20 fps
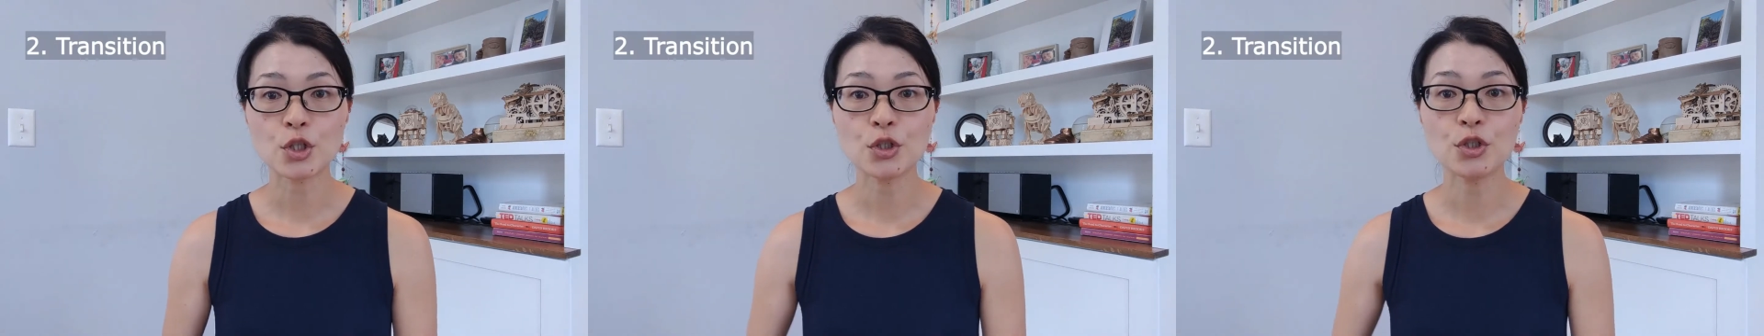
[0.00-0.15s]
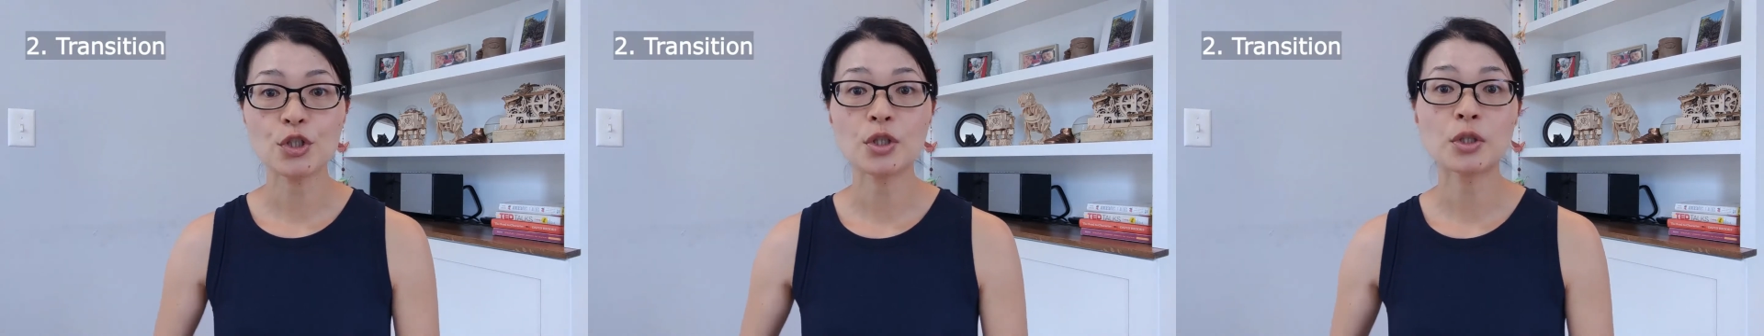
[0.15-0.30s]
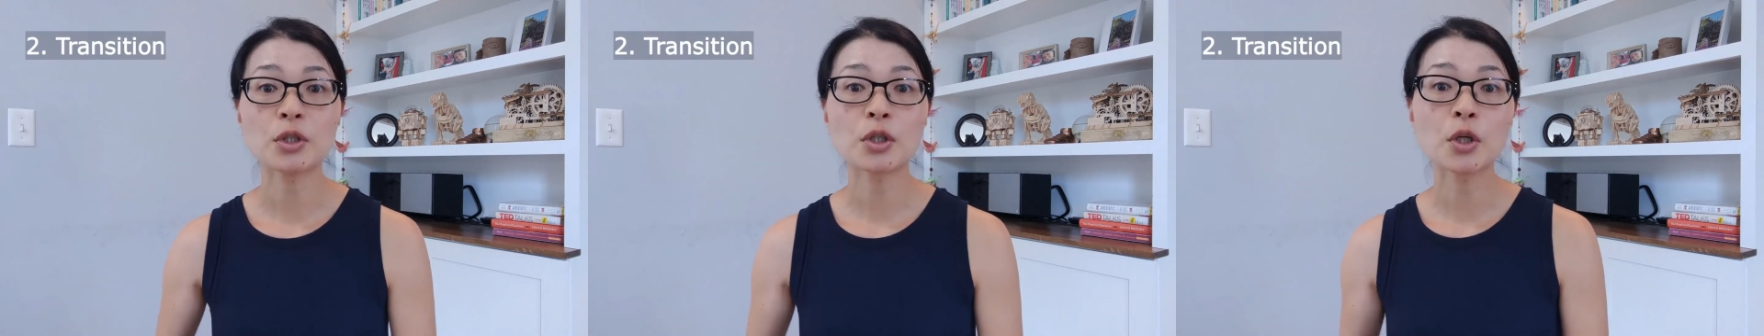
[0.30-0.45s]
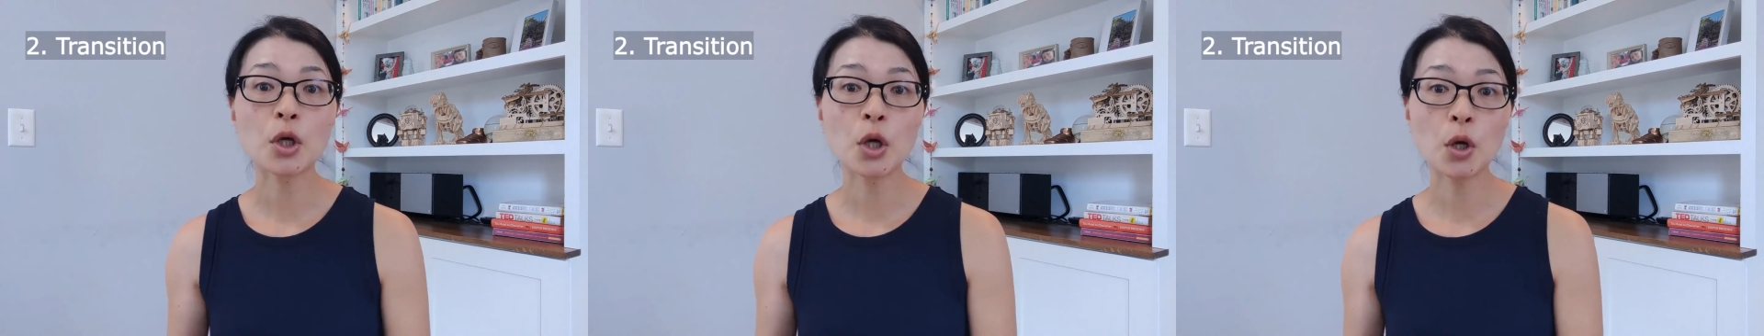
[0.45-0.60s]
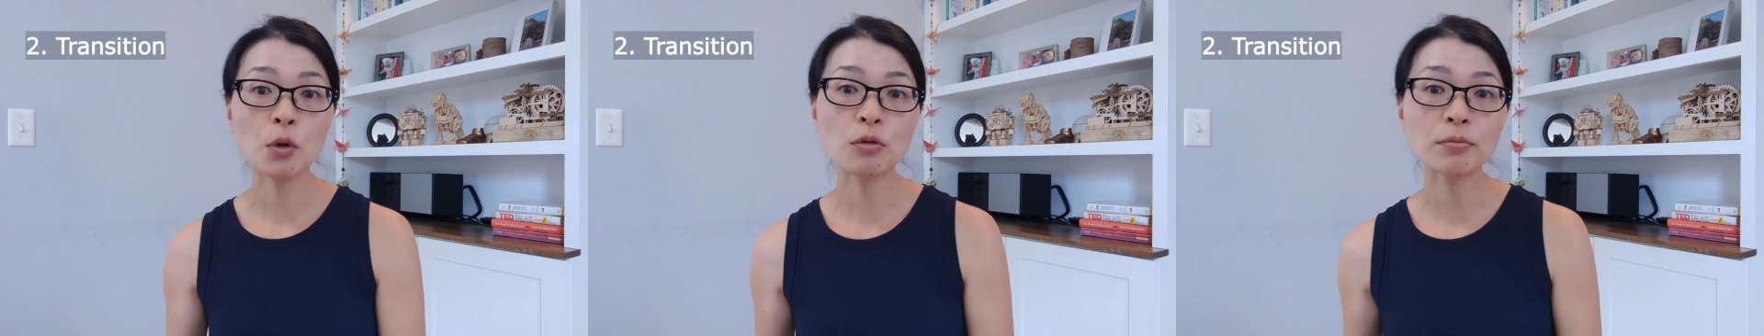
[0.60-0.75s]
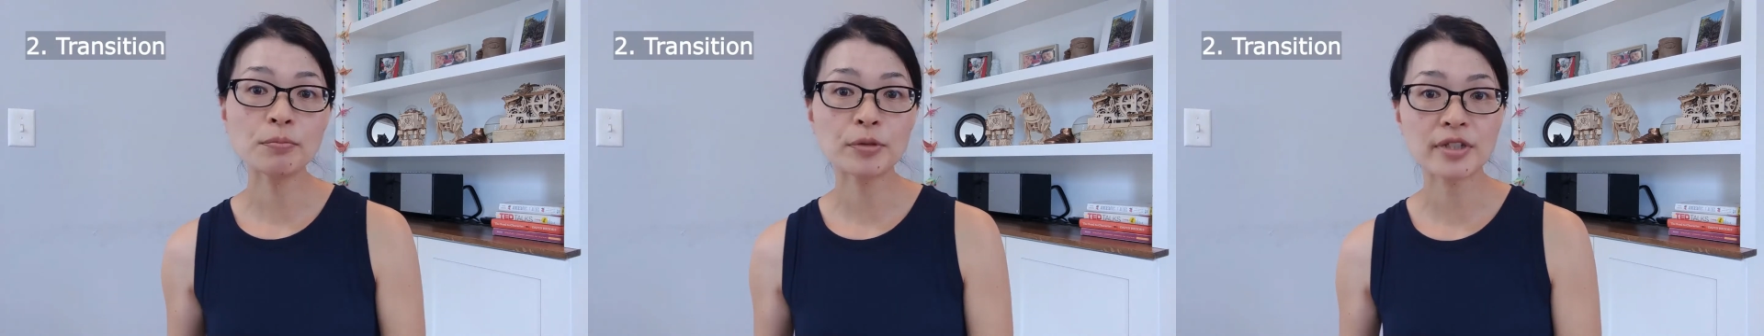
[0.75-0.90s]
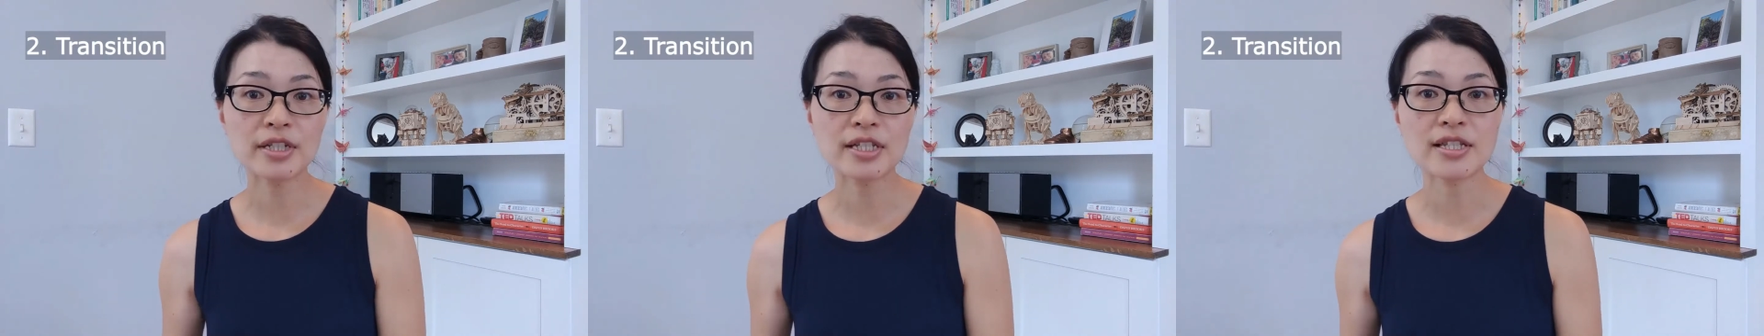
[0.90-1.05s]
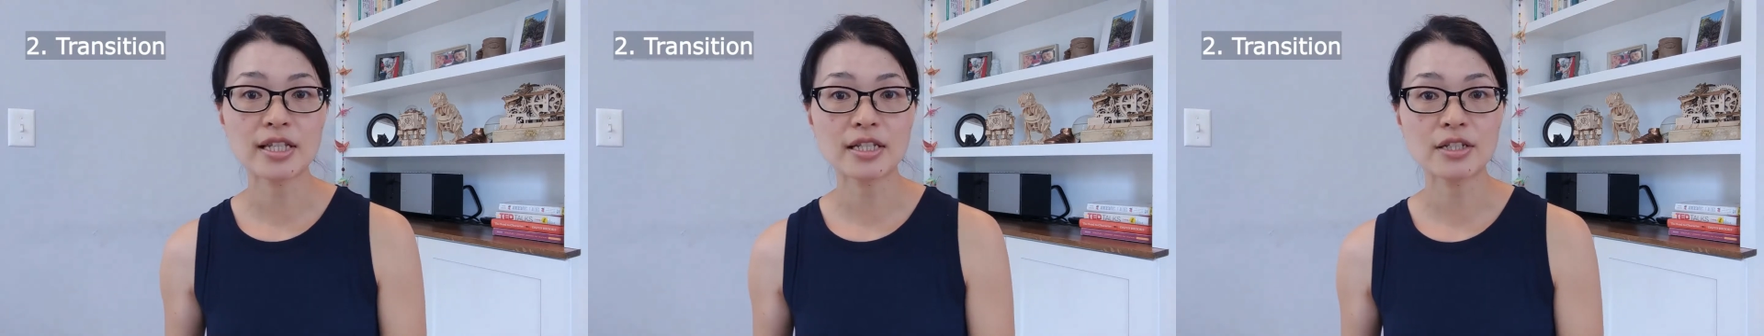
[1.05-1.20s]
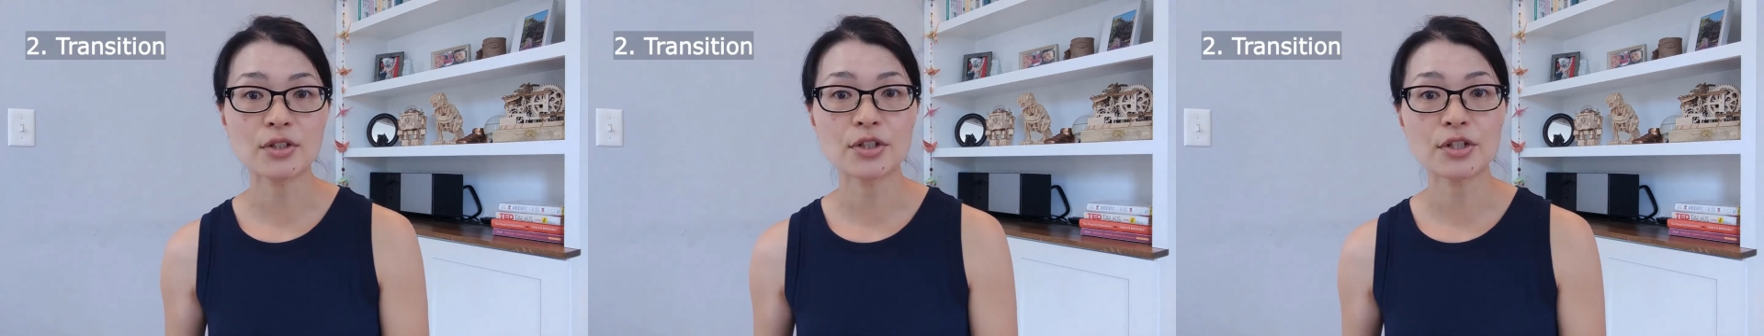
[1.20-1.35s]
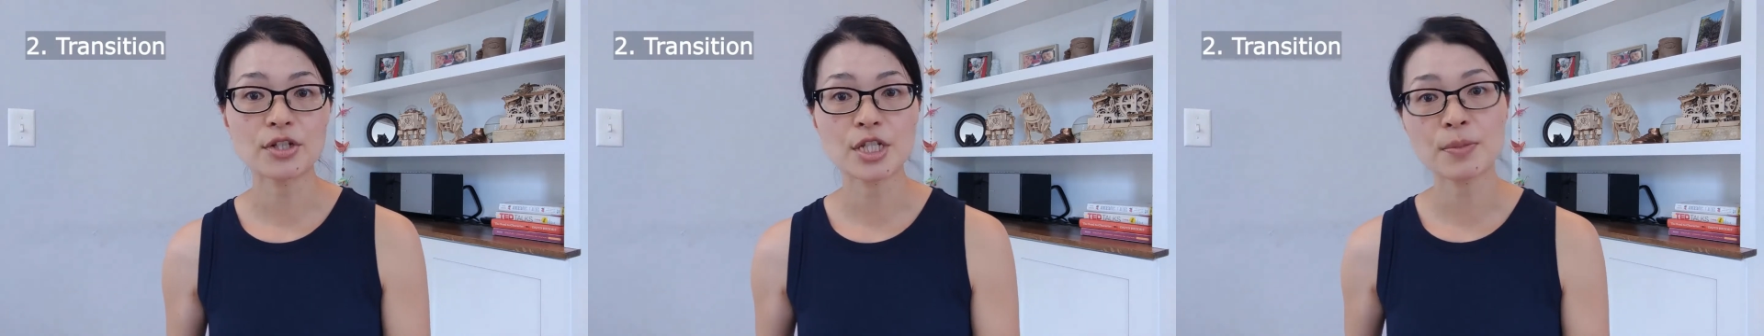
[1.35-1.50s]
to your
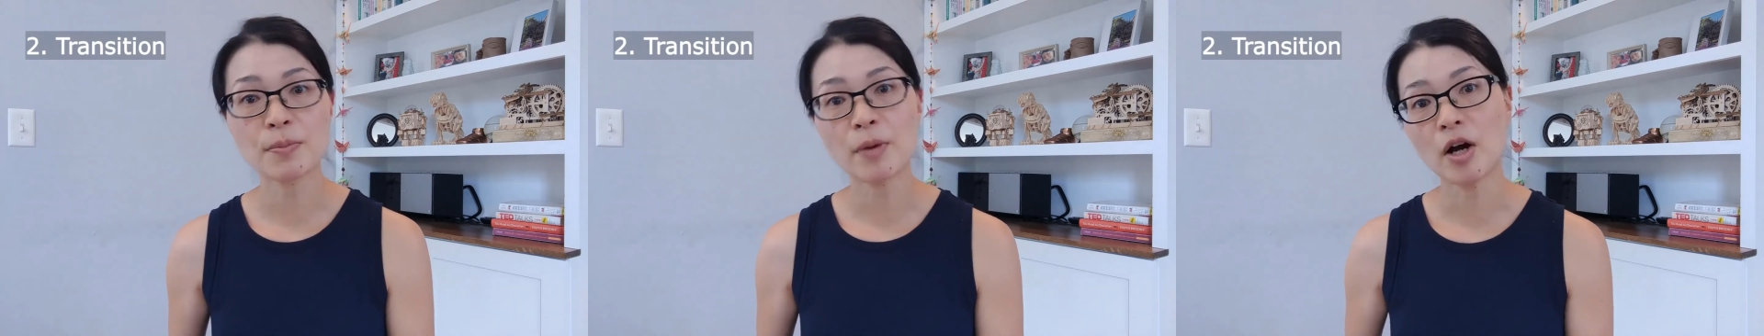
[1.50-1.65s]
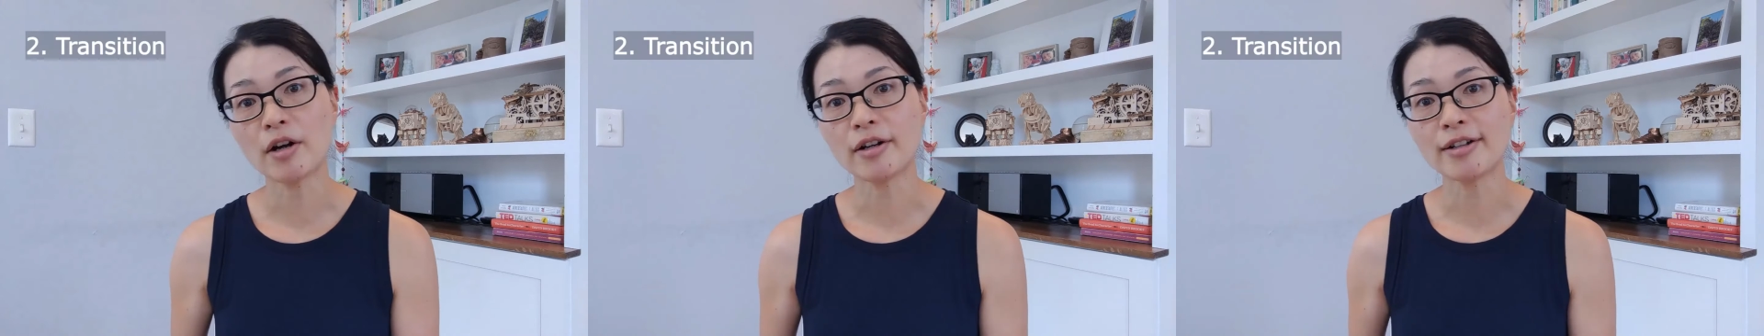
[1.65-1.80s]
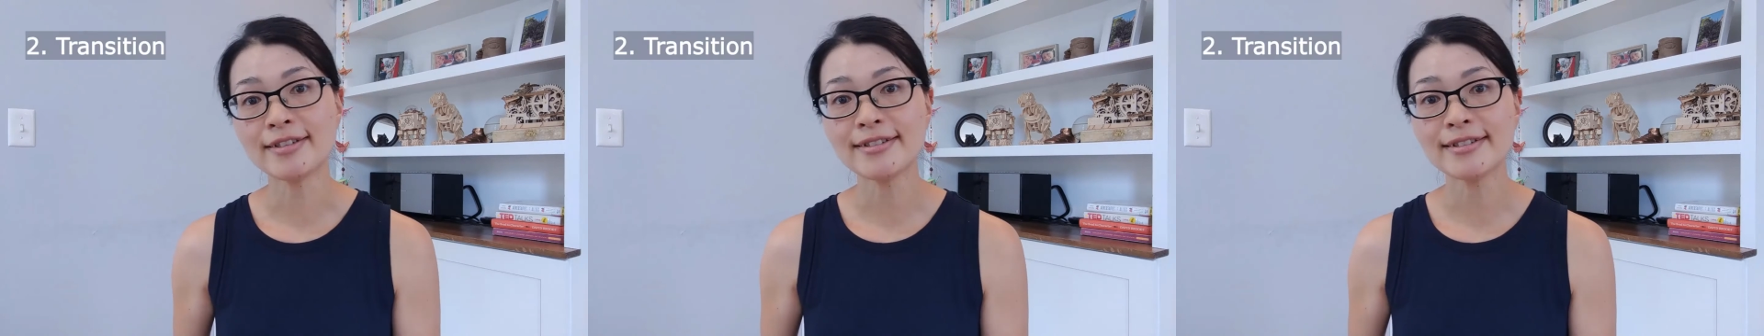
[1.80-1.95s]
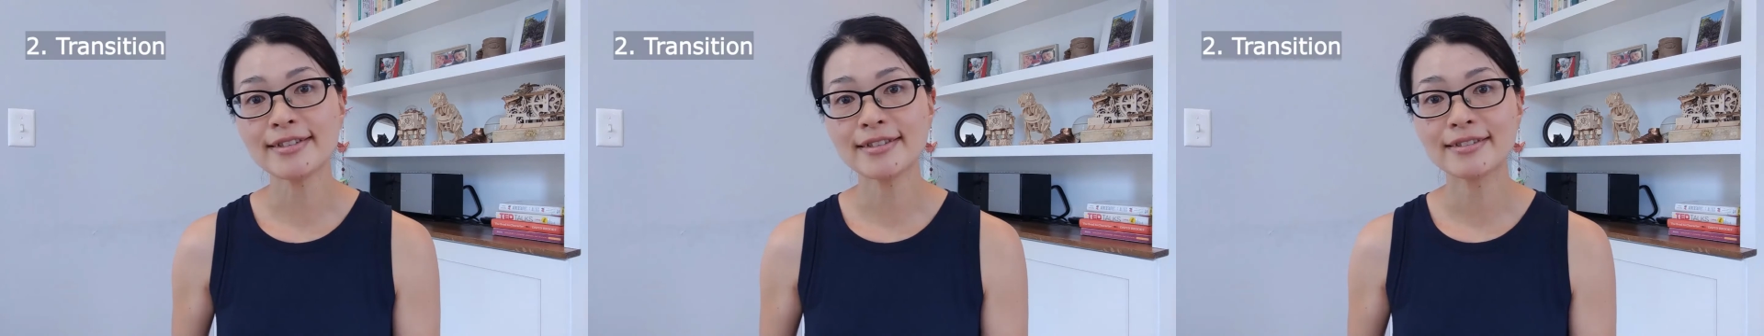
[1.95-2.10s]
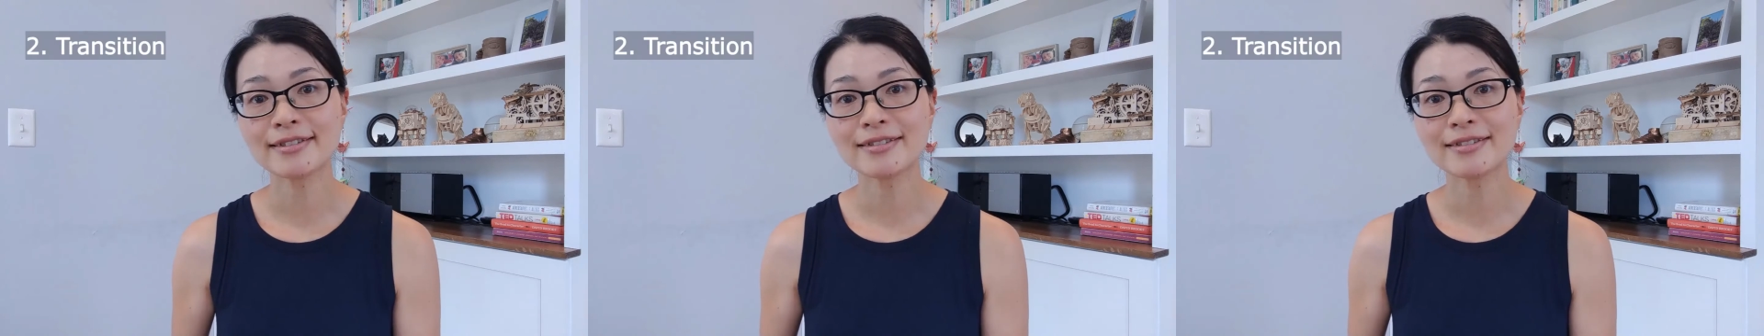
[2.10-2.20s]
co-presenter's part,